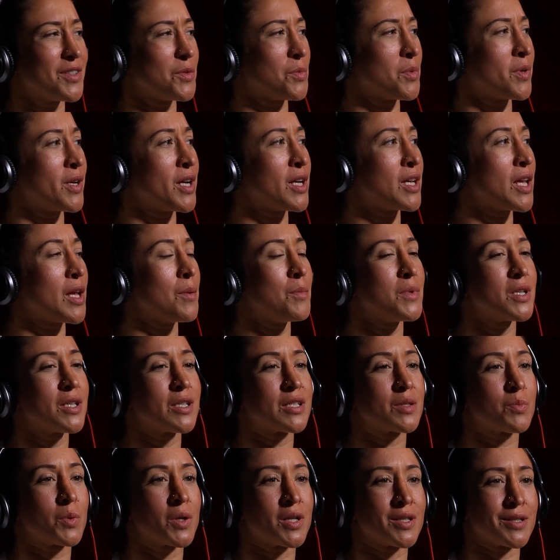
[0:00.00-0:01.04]
when I came into the
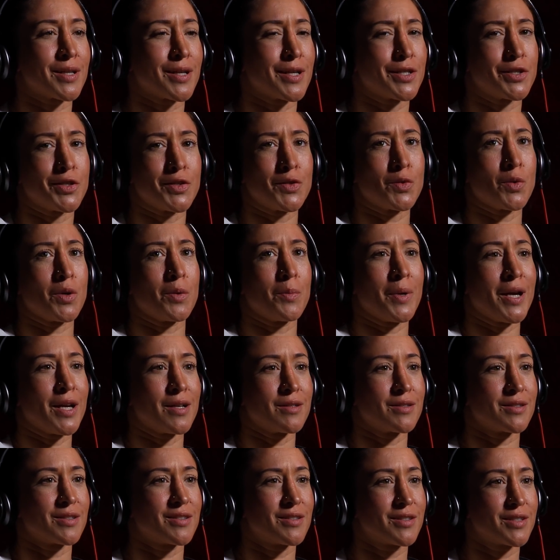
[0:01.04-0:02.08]
sport, I was 112
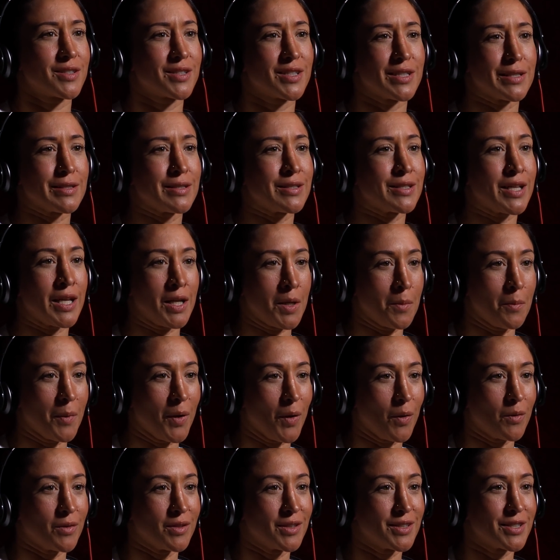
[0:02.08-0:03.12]
pounds. I was just like skin and
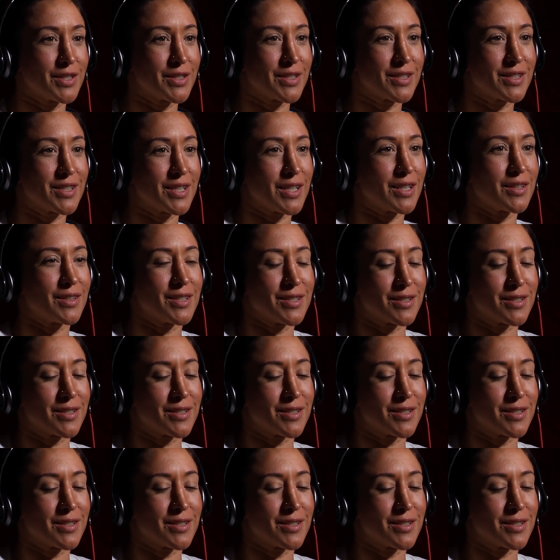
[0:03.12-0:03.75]
bone. I was just like